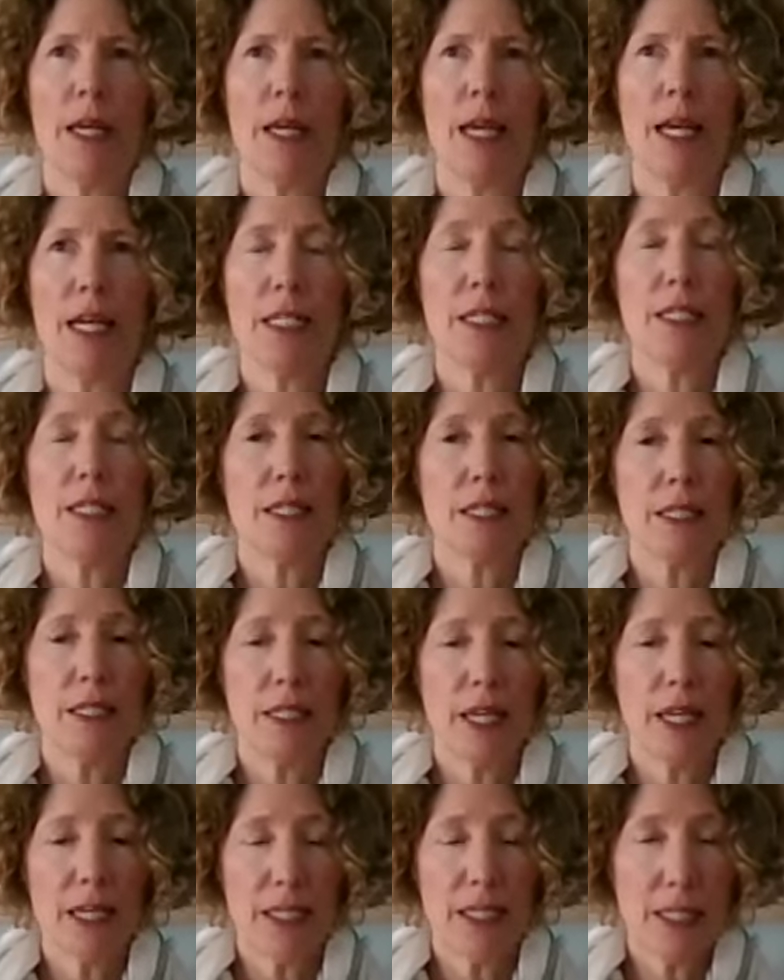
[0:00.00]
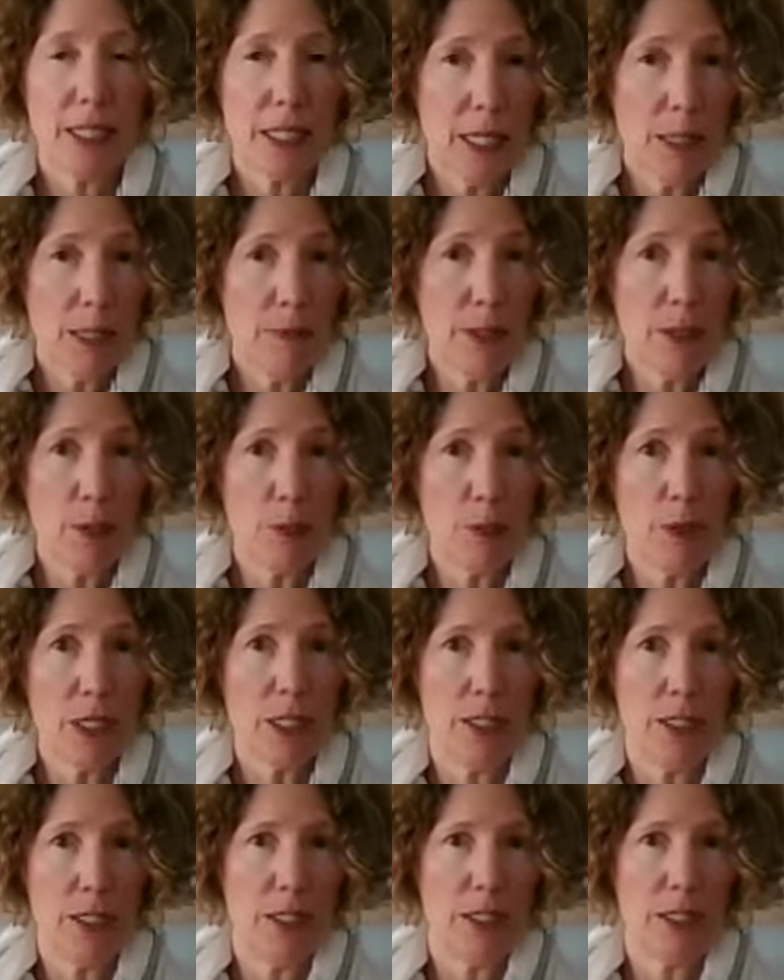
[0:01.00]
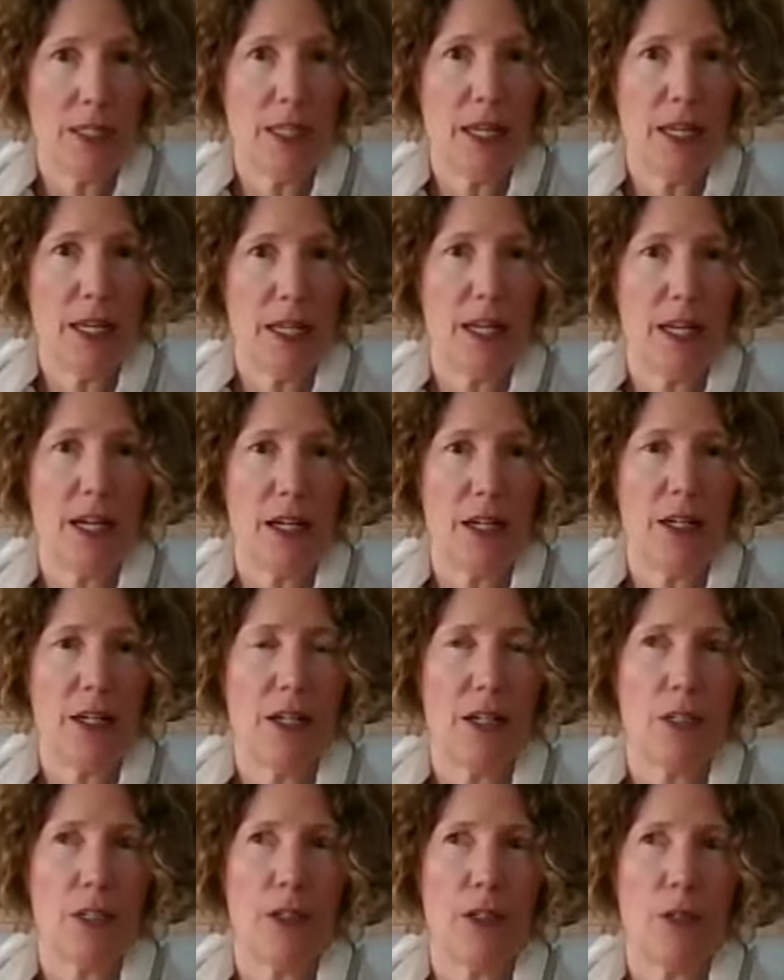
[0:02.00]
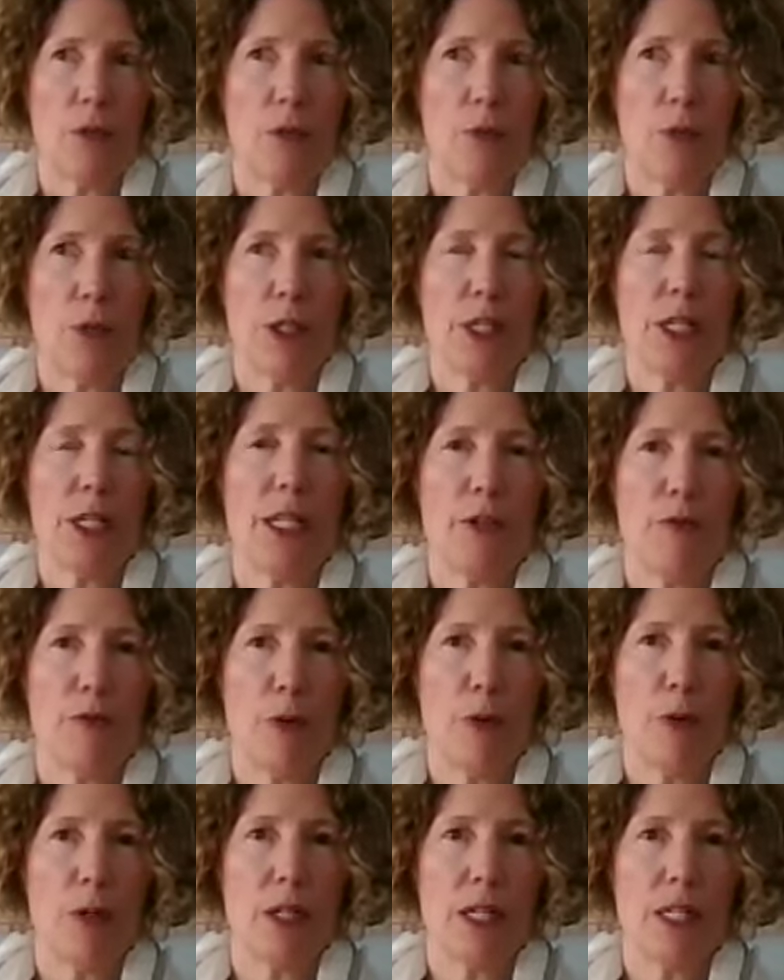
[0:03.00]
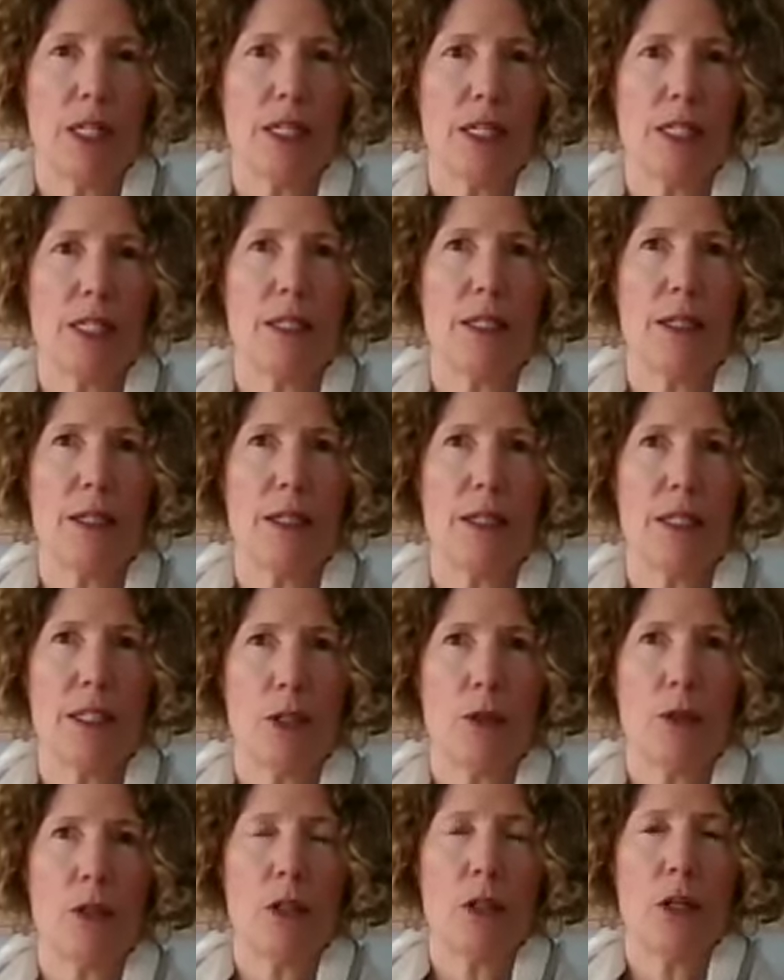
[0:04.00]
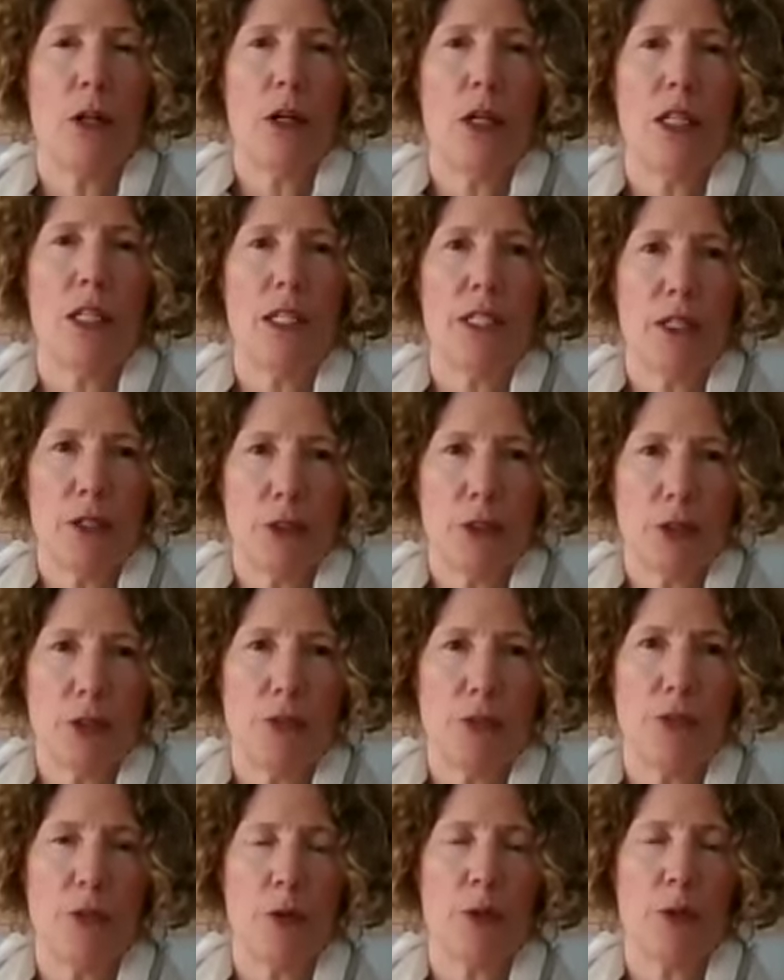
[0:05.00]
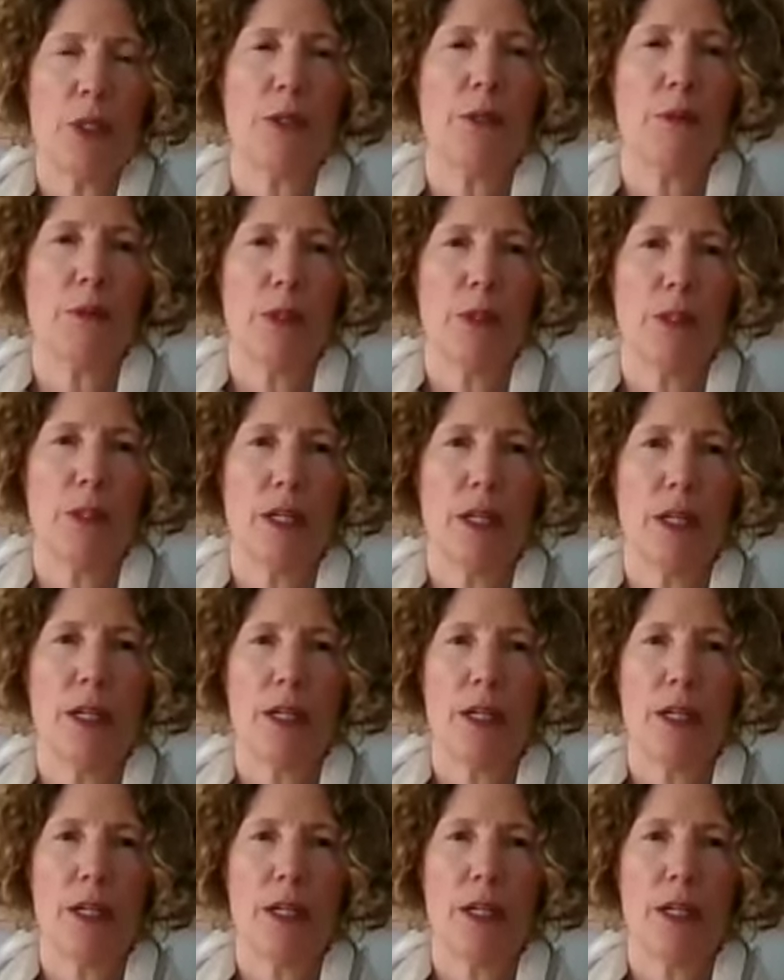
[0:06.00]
and and keeping the ones that are working for us, you know, calling those forth with